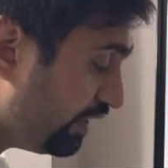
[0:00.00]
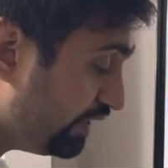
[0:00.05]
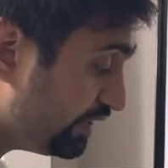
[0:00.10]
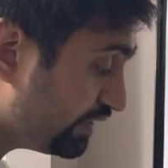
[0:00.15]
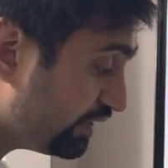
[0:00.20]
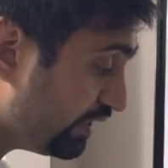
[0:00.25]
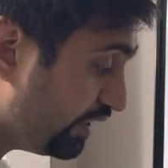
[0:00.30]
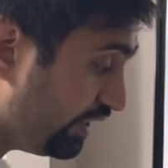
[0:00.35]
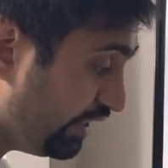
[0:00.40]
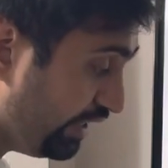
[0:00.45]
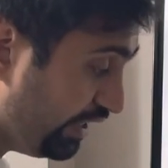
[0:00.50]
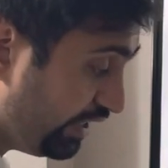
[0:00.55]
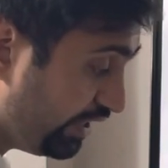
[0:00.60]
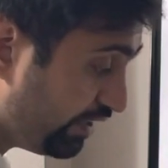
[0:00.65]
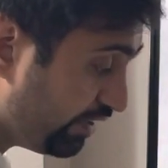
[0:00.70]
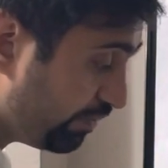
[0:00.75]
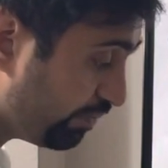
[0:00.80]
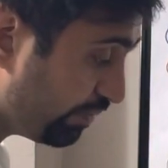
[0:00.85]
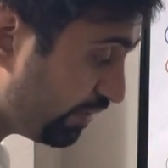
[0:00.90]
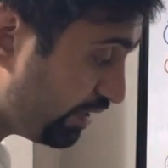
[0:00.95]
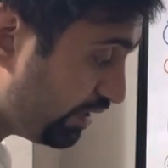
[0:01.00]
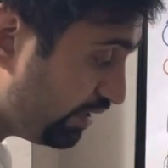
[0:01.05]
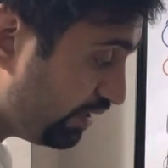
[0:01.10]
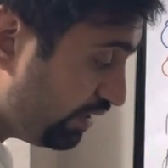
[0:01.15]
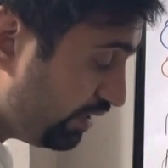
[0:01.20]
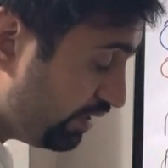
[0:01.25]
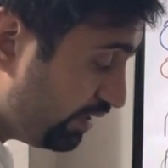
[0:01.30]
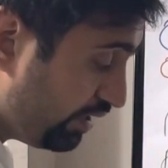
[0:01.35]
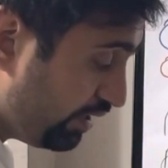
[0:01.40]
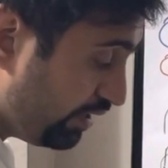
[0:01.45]
is here,
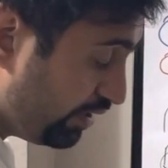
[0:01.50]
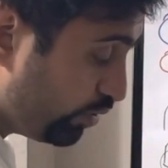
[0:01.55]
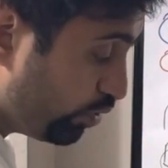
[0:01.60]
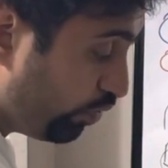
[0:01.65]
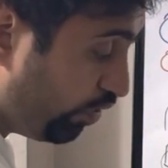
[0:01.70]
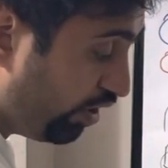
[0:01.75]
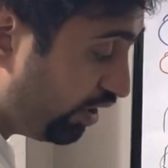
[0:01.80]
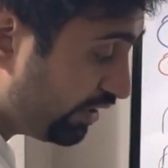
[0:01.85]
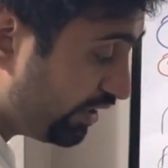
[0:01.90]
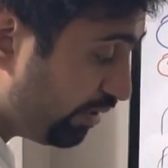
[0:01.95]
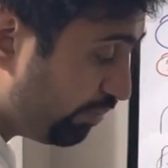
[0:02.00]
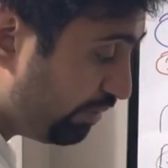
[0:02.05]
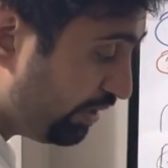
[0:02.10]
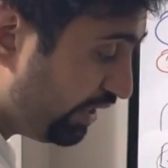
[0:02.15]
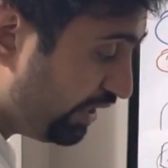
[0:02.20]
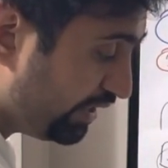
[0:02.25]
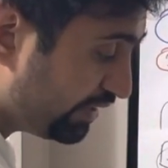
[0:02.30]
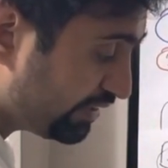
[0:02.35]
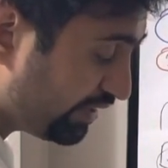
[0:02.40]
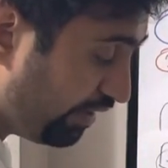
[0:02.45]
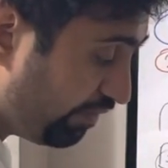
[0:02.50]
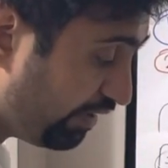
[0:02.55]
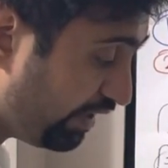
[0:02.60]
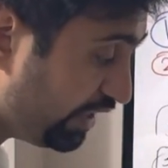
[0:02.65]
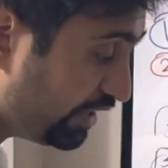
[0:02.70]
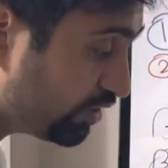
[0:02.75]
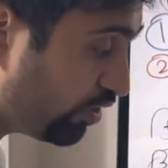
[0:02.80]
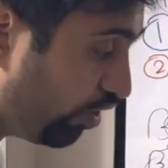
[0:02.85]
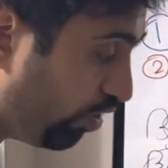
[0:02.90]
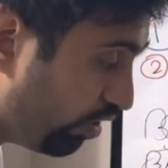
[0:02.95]
you want them here, someone
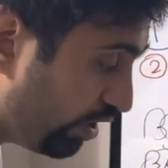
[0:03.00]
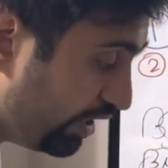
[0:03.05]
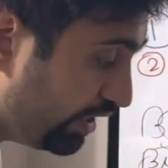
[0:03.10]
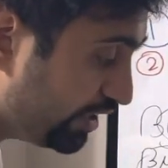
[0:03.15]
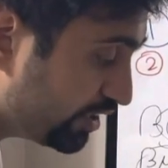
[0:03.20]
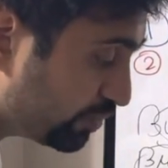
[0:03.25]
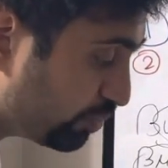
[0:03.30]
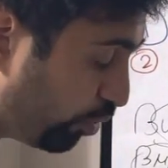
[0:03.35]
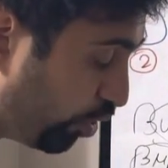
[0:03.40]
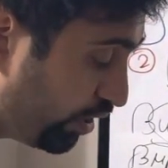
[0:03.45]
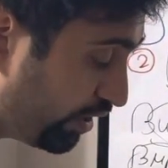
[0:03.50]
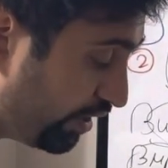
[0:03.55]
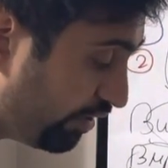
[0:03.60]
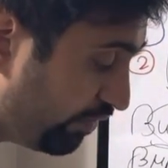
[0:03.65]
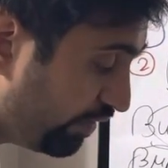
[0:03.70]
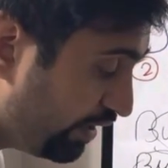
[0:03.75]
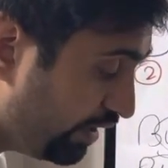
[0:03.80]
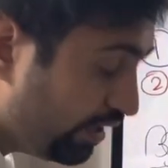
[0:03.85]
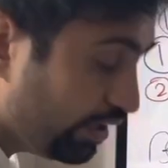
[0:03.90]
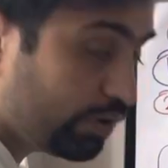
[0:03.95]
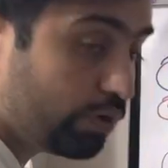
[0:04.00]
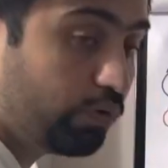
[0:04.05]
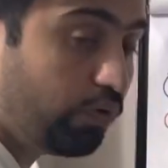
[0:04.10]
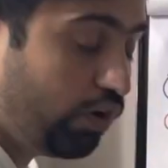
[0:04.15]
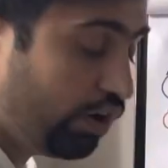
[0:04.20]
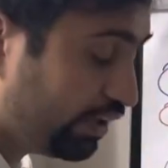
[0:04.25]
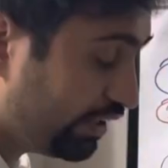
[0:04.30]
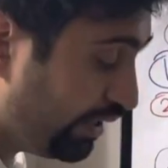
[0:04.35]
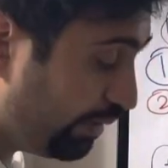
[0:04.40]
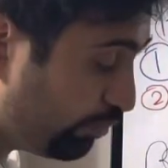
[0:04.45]
is already supportive, you
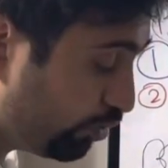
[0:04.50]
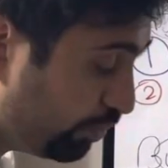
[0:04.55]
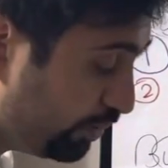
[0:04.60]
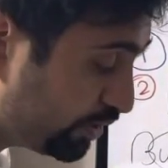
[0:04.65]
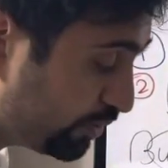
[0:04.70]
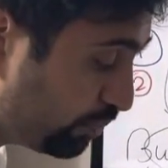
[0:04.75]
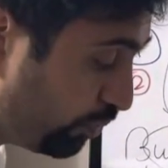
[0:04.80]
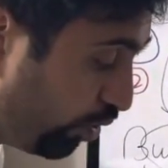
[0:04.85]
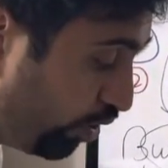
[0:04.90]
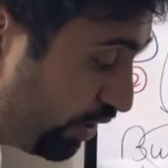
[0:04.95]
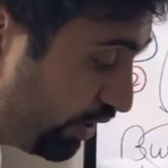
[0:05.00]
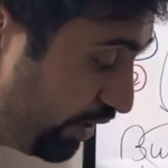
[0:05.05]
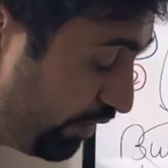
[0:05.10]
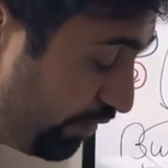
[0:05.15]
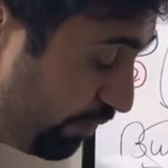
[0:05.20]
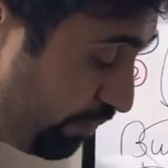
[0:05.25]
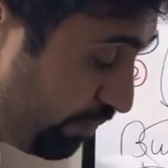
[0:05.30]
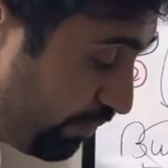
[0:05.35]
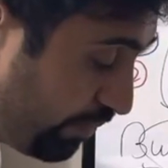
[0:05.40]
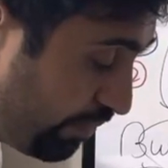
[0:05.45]
want them to be supportive.